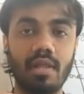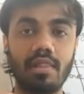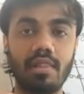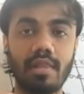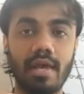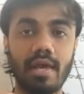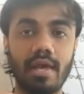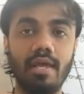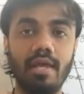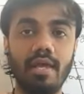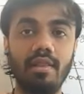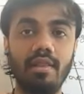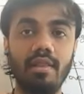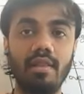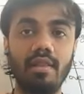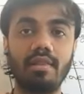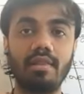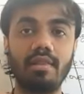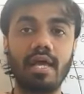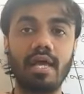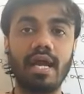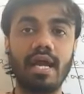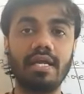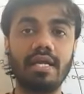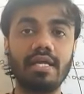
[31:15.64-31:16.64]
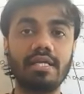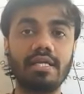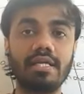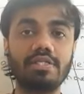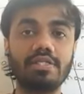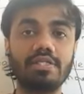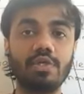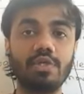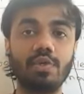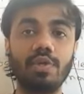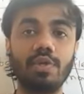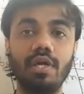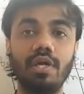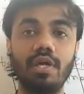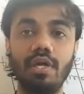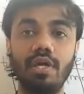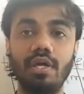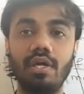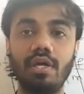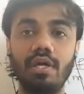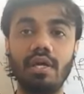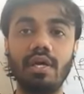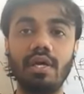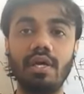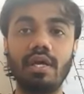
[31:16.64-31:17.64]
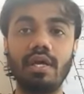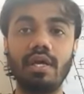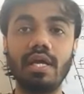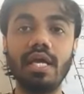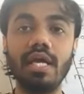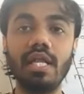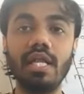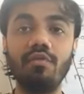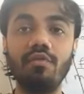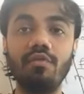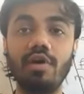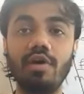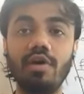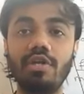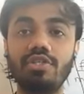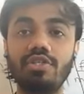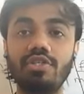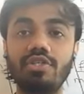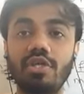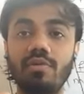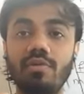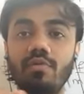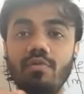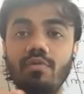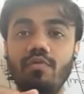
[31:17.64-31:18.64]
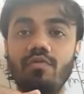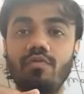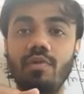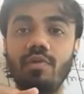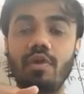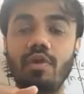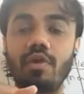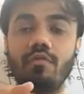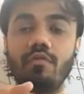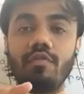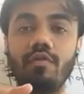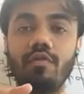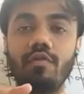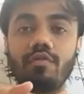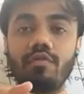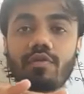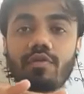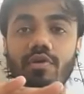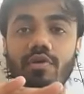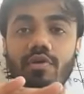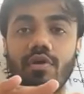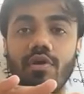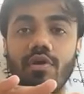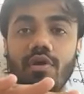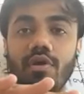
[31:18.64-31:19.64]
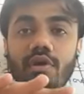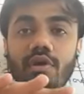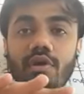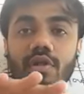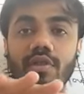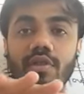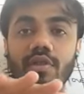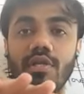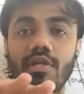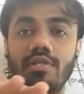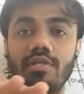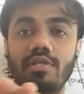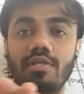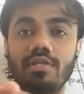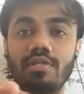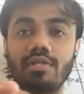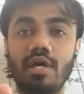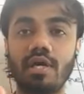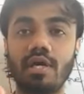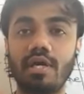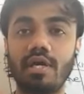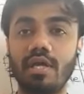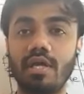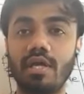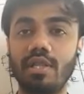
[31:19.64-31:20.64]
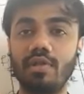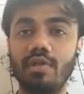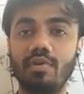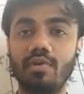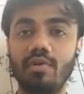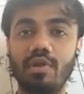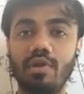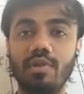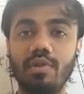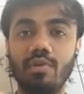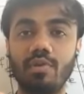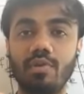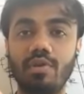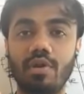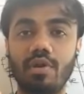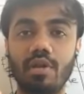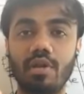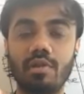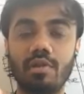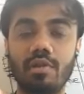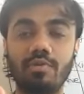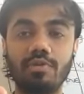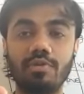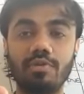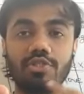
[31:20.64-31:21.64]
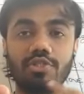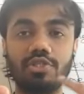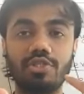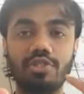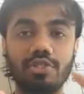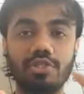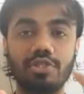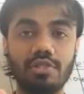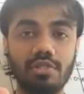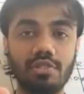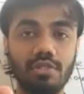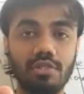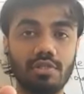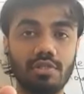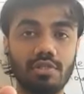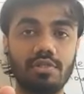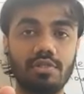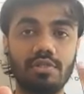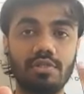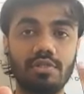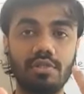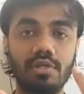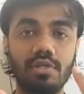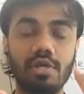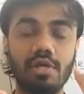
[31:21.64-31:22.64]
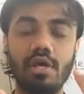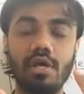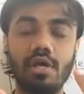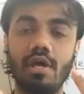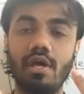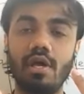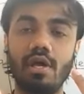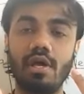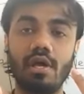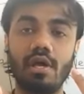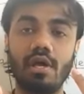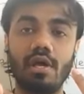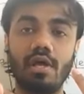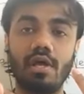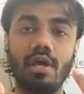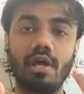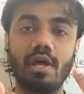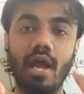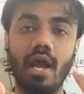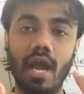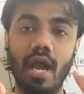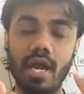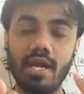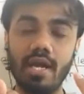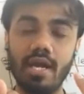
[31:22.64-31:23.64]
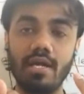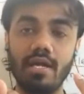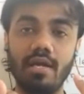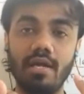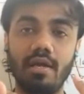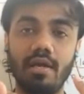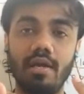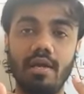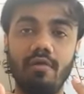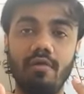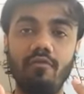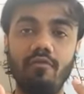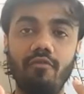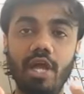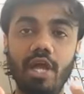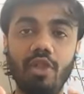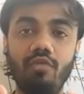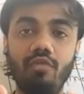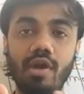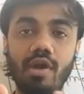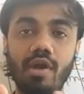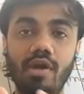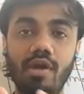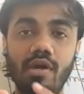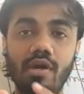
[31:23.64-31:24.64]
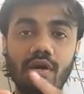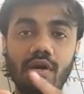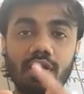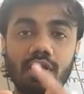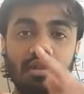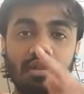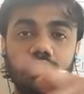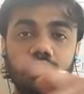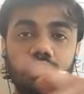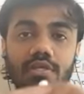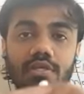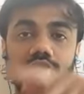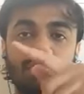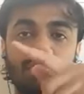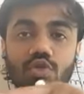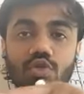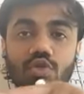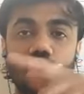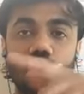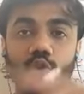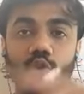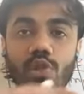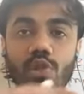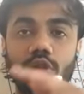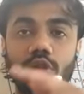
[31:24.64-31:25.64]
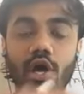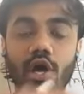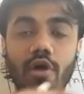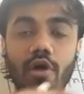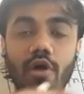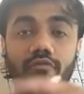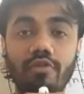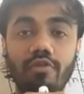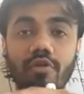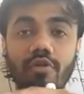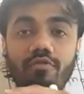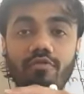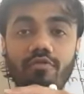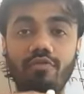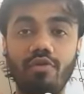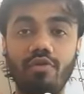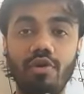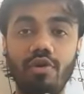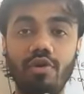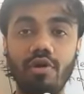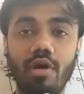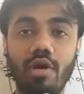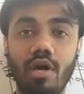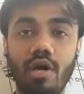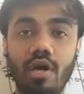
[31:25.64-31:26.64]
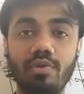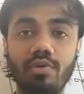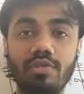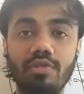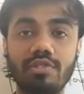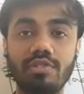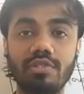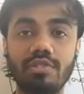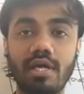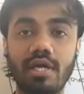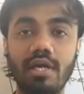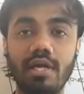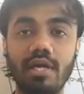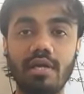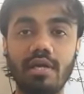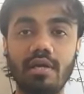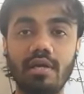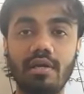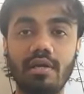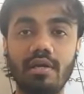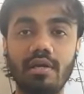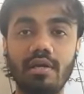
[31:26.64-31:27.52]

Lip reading: then that is your inversion movement of the foot. This is again your neutral position. And when we turn the sole of the foot outside,